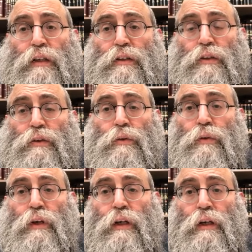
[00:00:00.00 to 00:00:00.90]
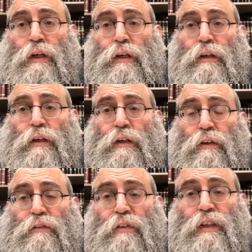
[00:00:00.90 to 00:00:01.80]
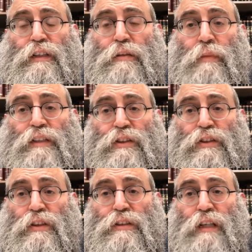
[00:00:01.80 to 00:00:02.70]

to conflicting messages,